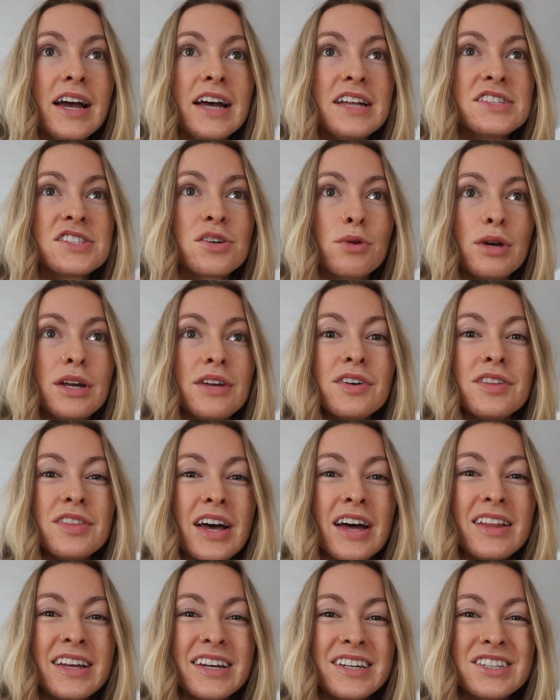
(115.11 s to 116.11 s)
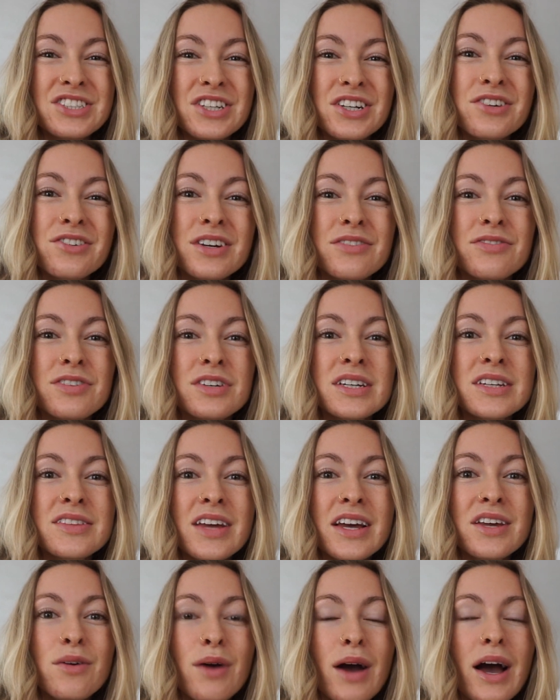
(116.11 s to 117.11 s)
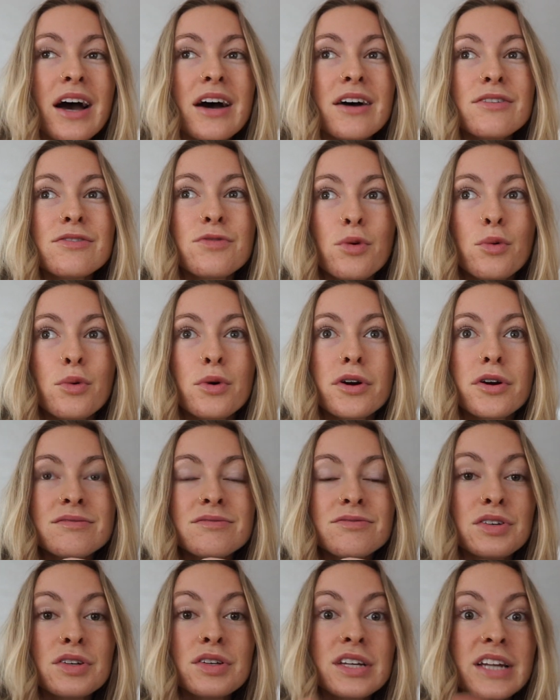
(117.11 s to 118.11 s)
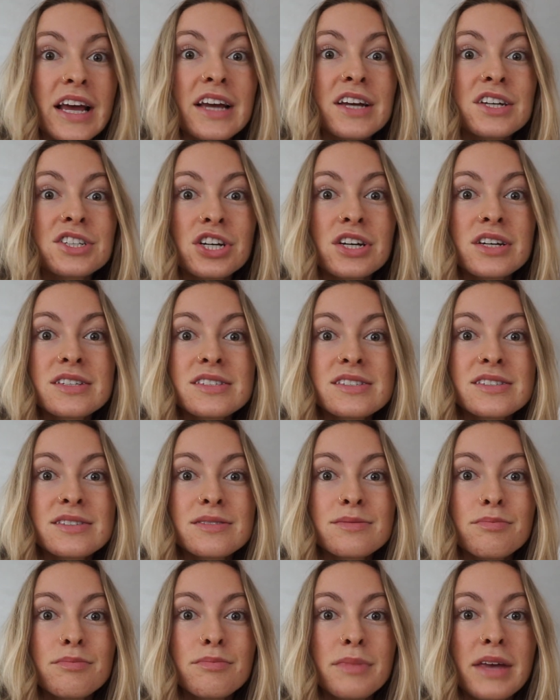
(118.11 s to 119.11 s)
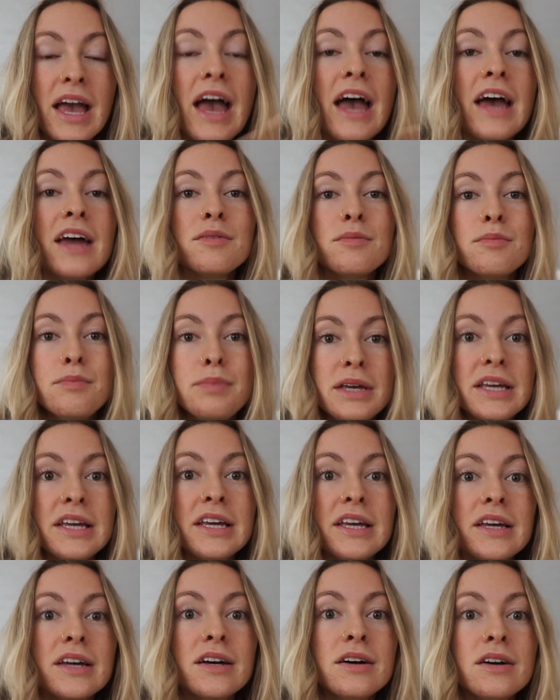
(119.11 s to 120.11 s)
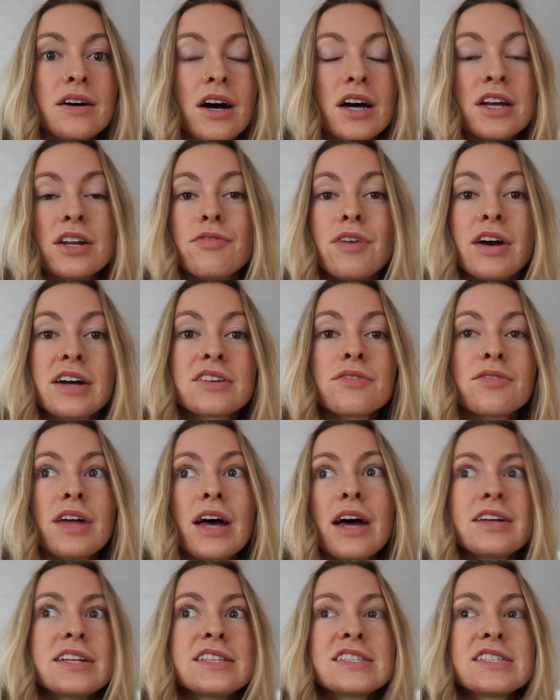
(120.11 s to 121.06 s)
And so even that like jittery feeling that you have or feeling anxious can be an effect of that.